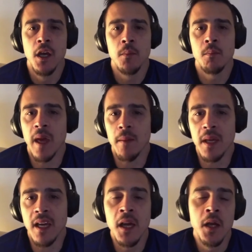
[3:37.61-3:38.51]

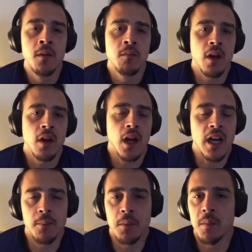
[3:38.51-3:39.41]
maybe a
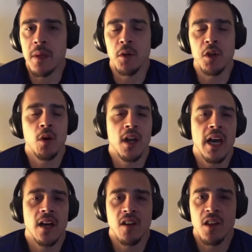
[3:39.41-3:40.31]
couple people you want to
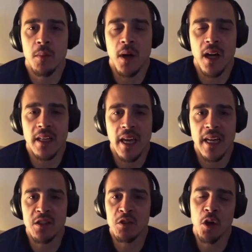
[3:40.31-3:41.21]
have on the
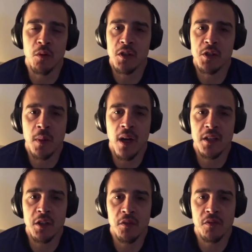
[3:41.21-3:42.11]
podcast don't
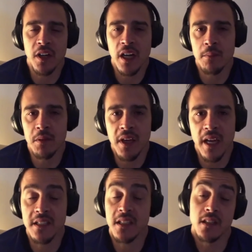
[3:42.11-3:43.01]
respond to you for a couple days.